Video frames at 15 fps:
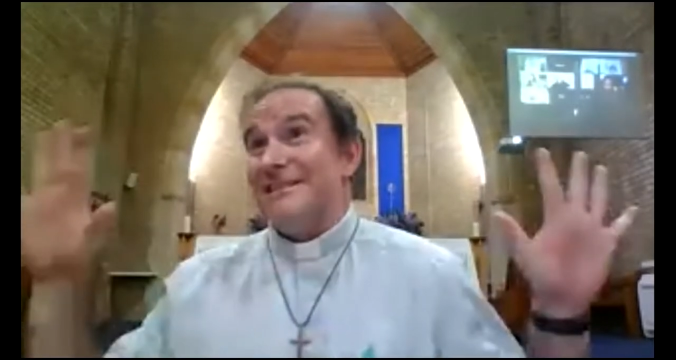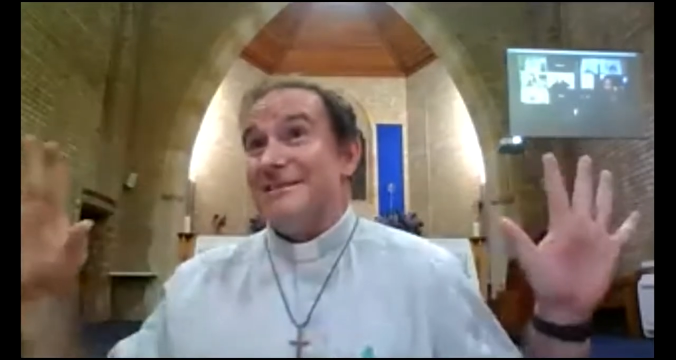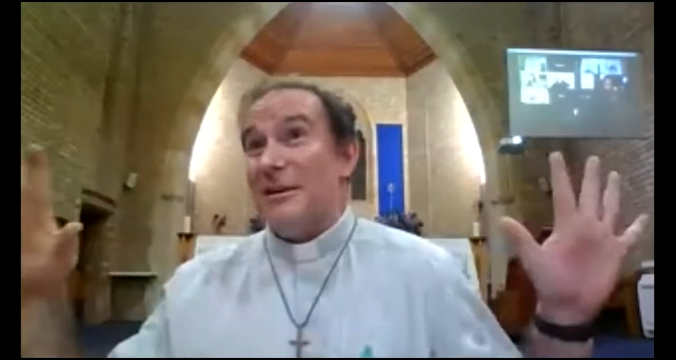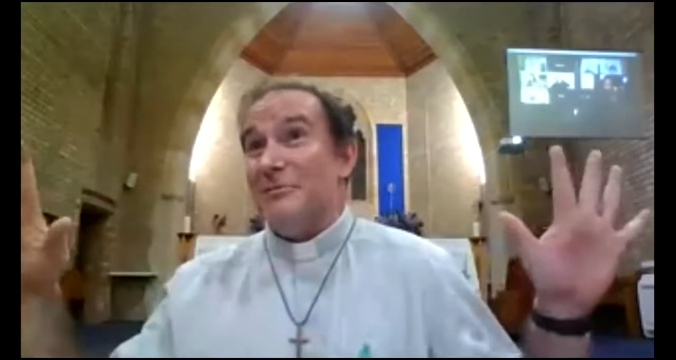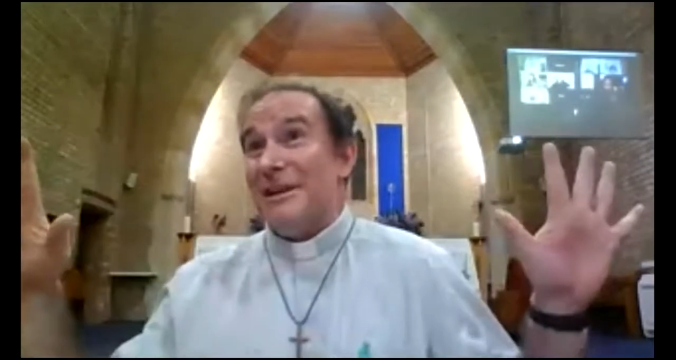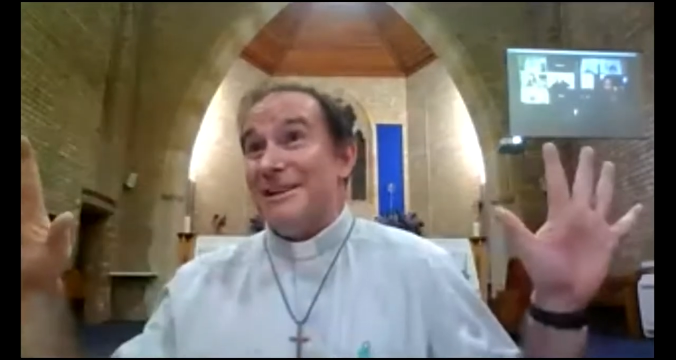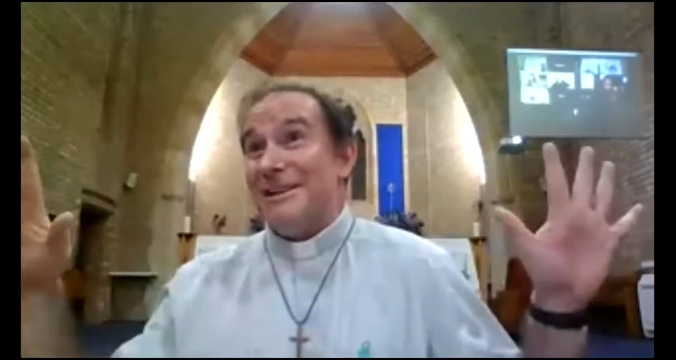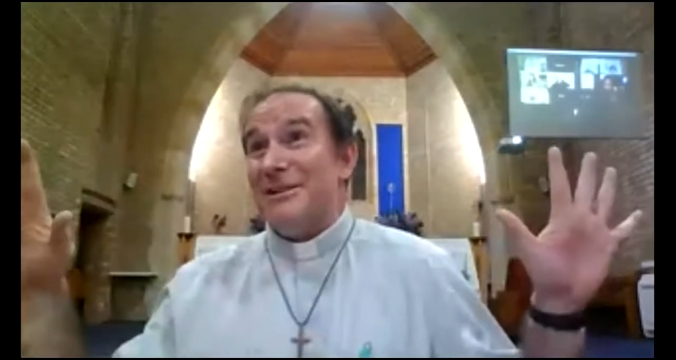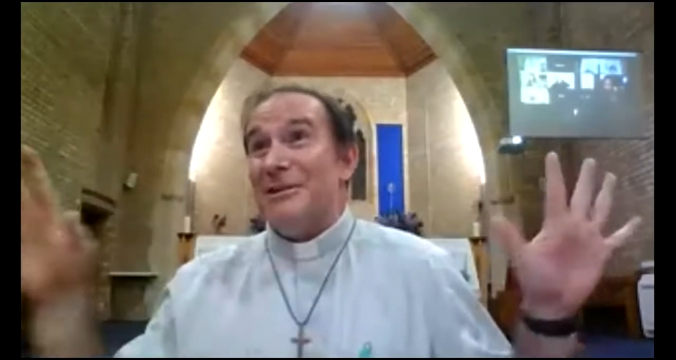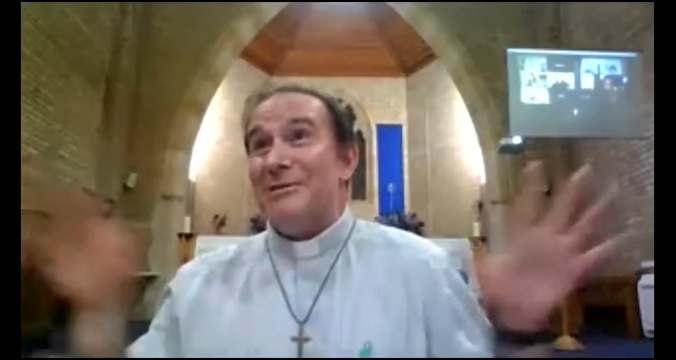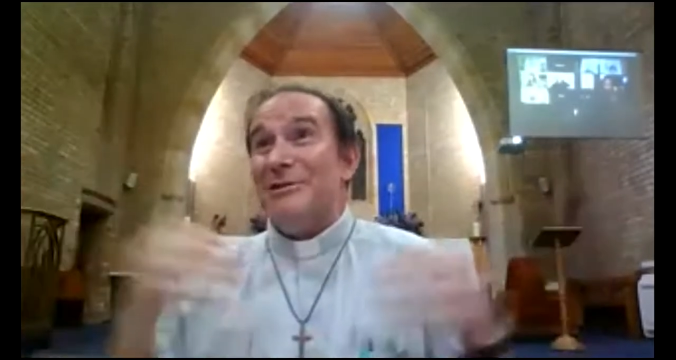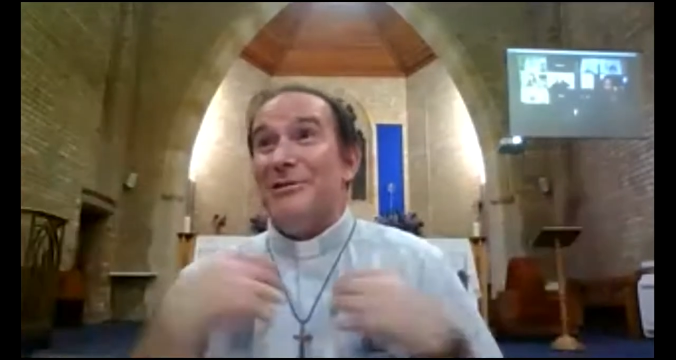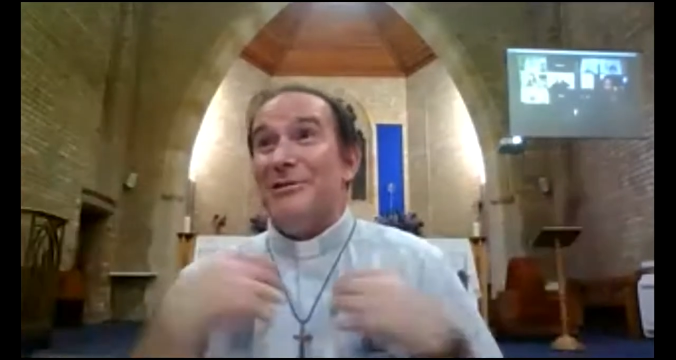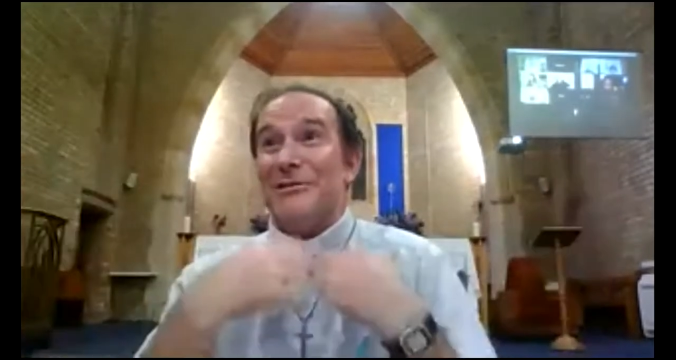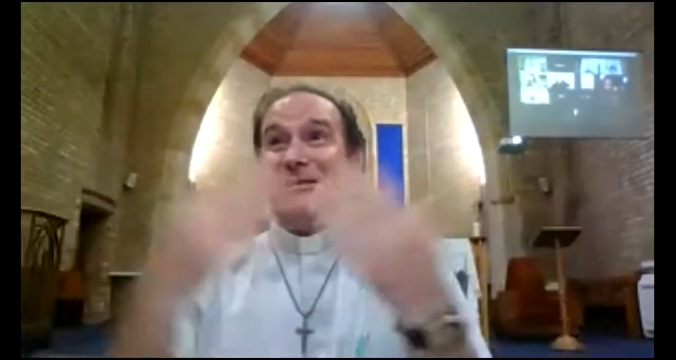I'm letting
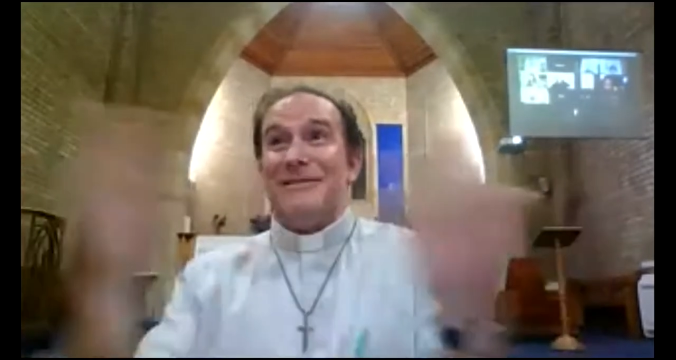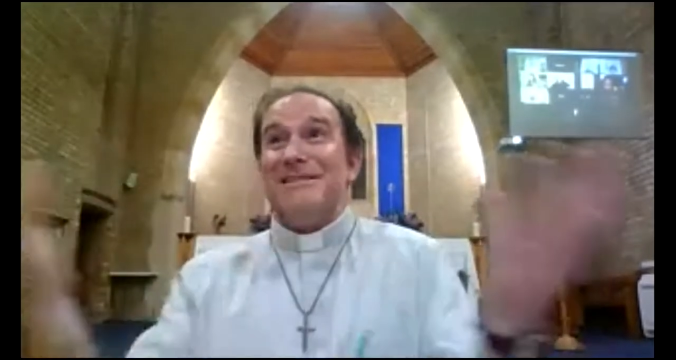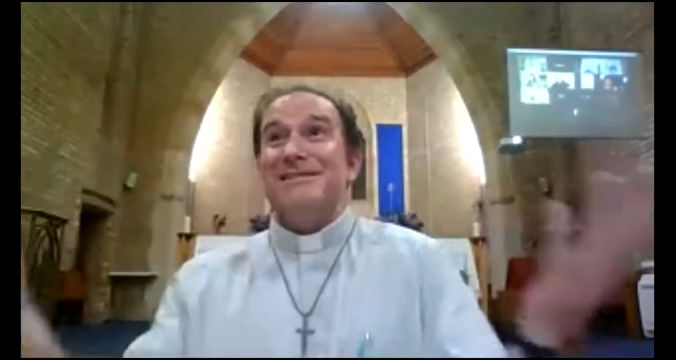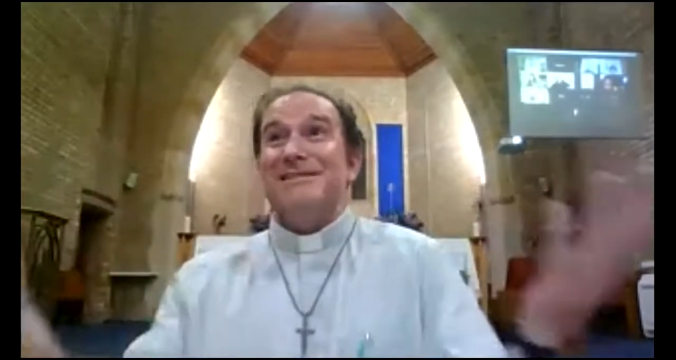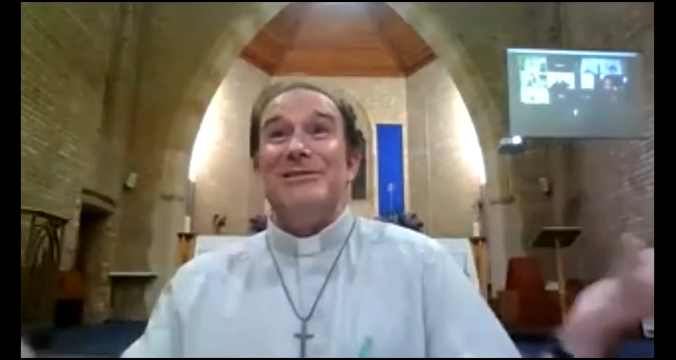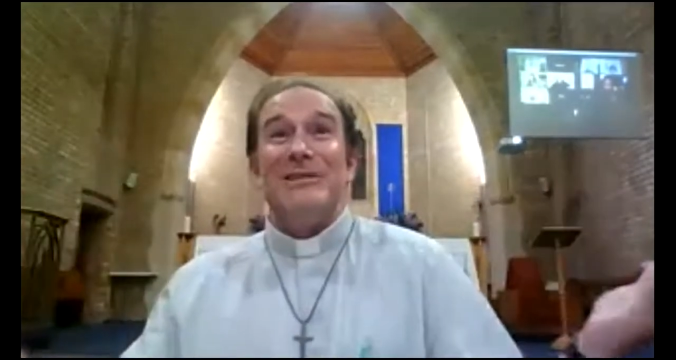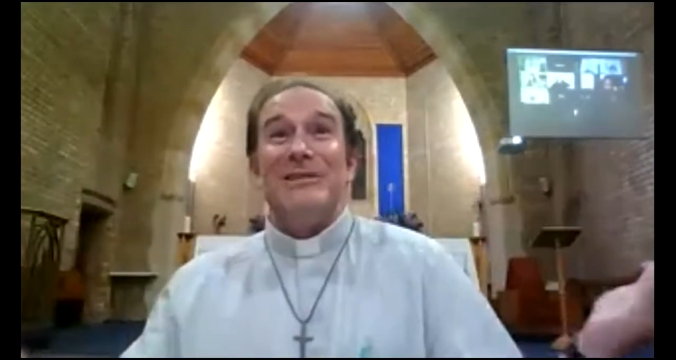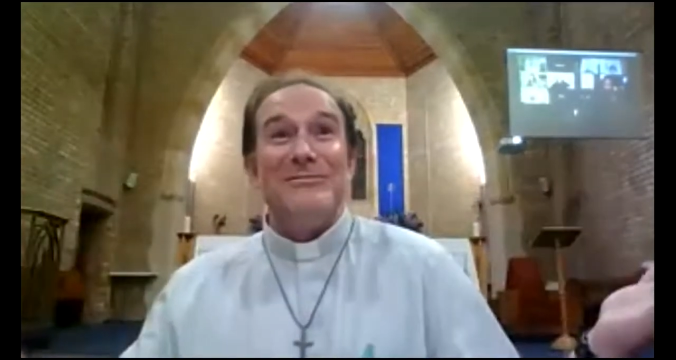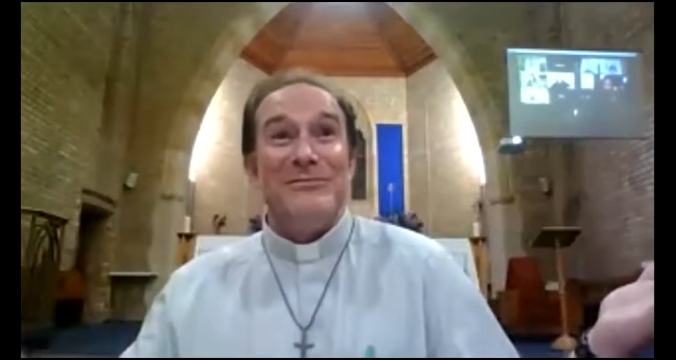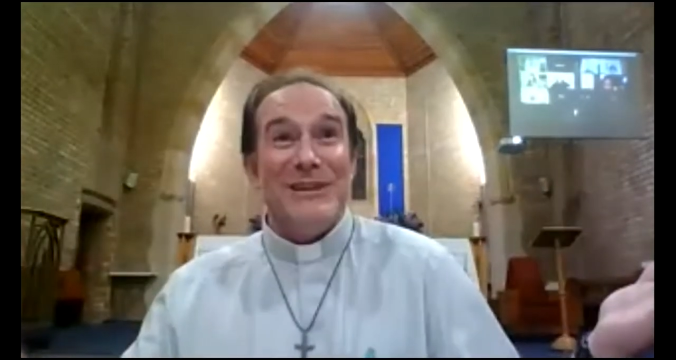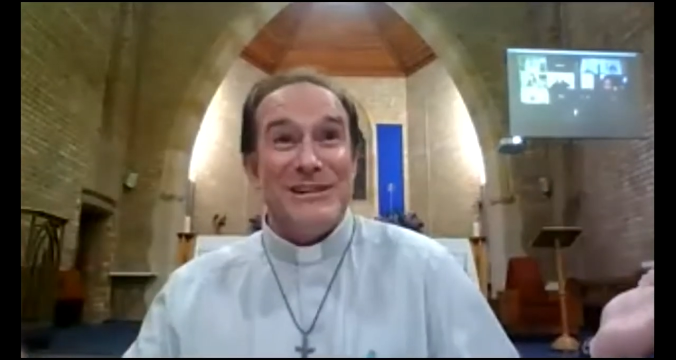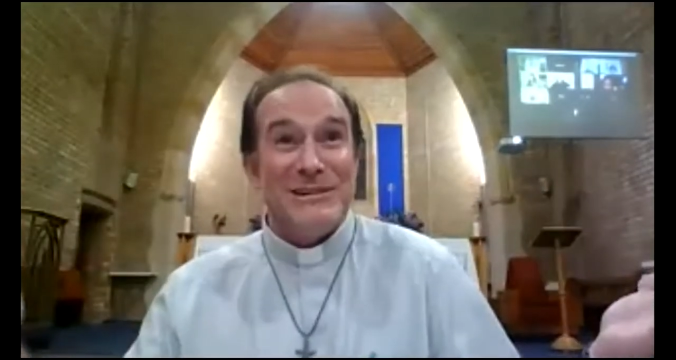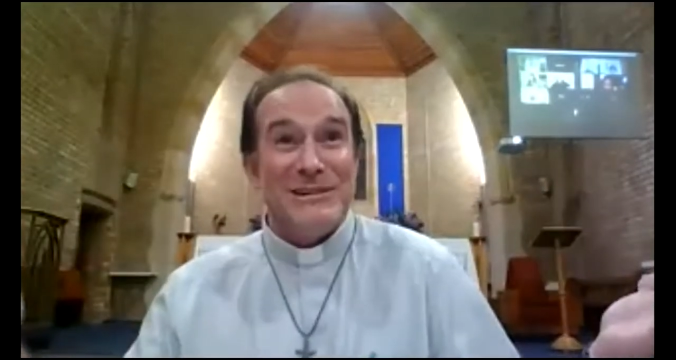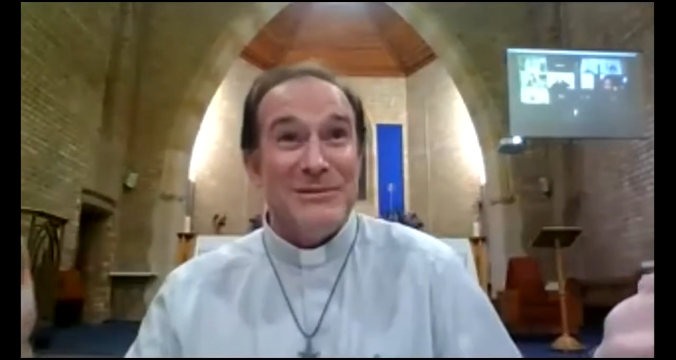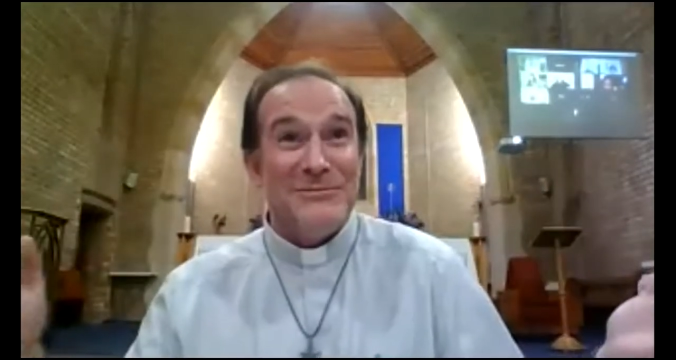go, uh, this is not
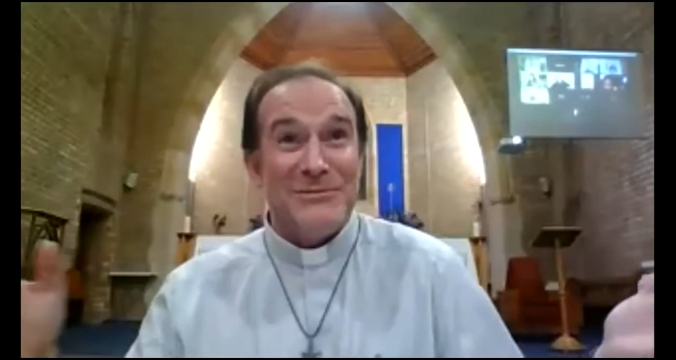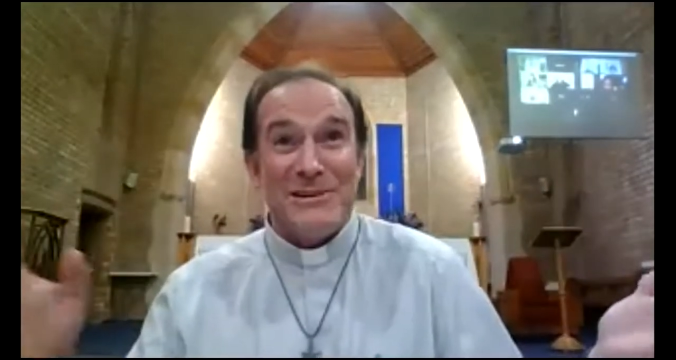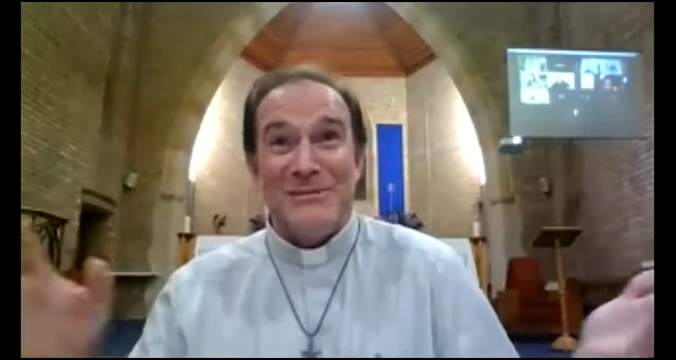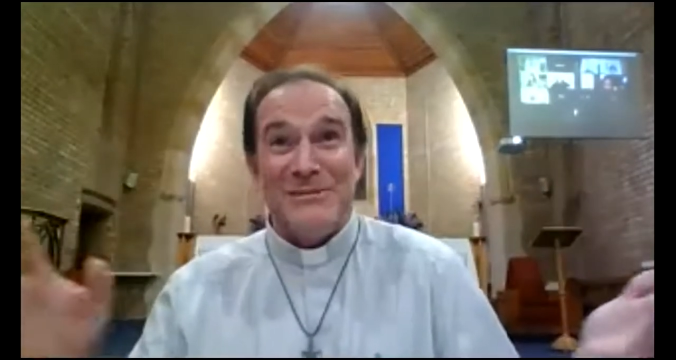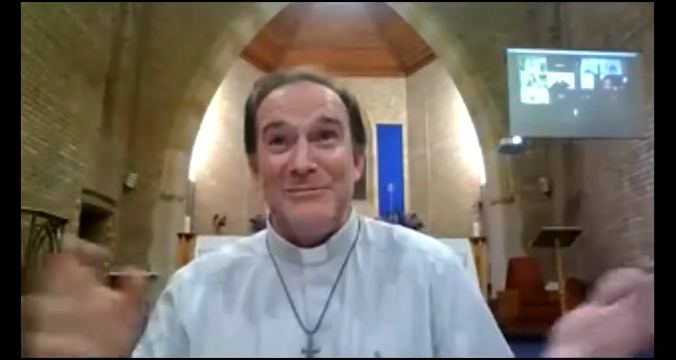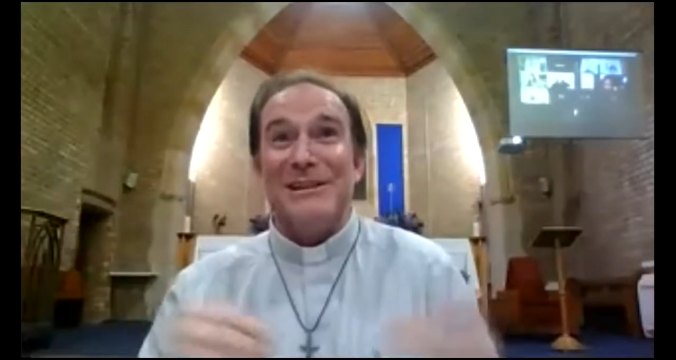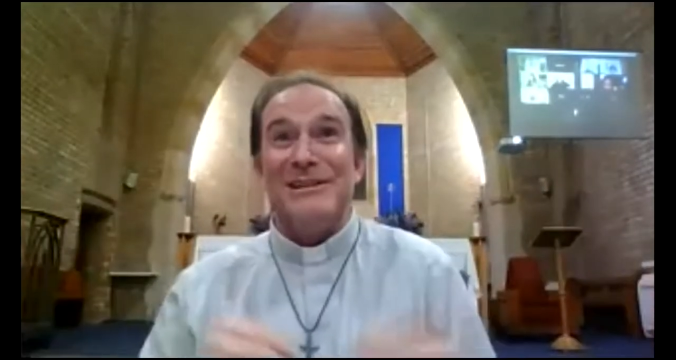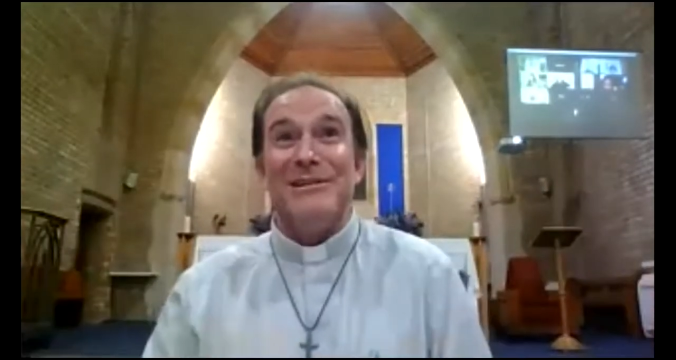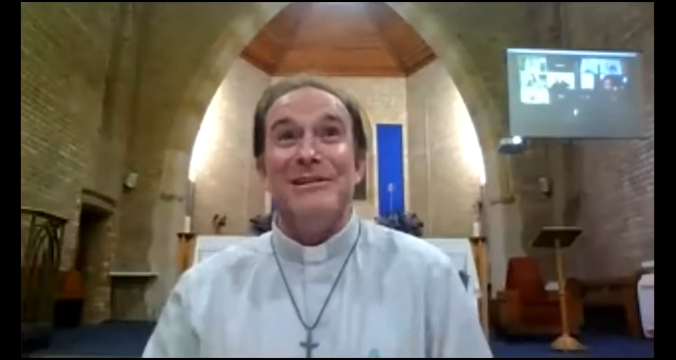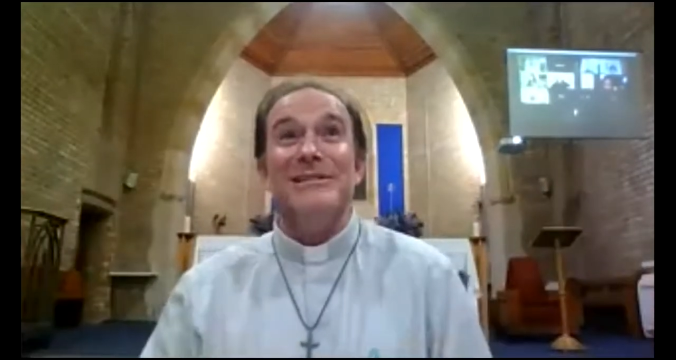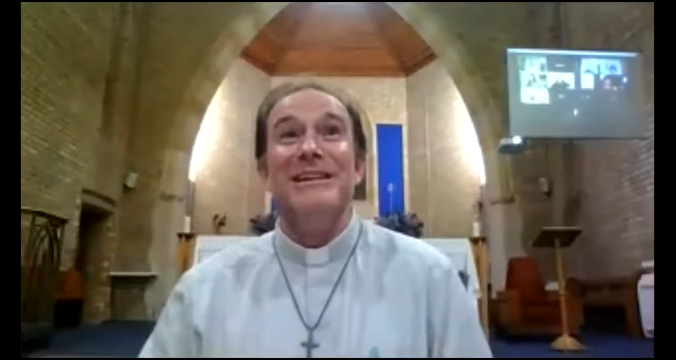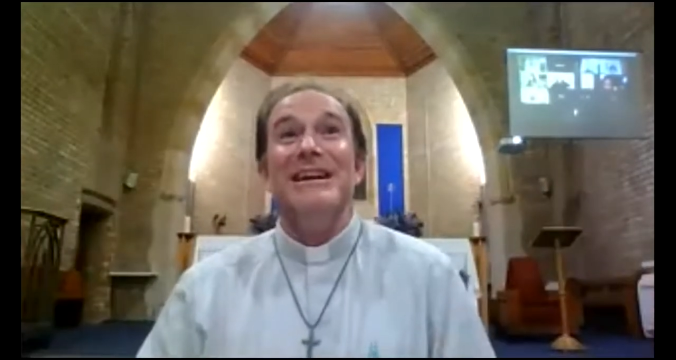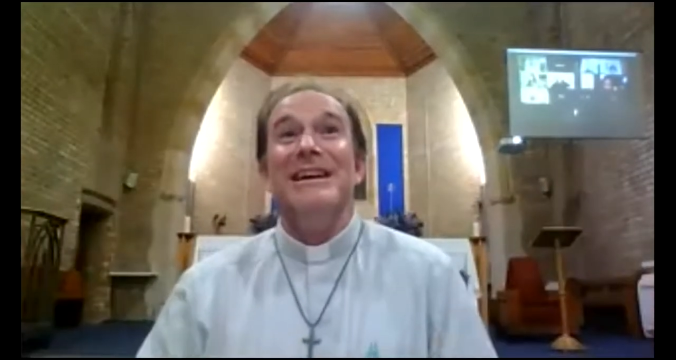confession, but pretty, pretty close.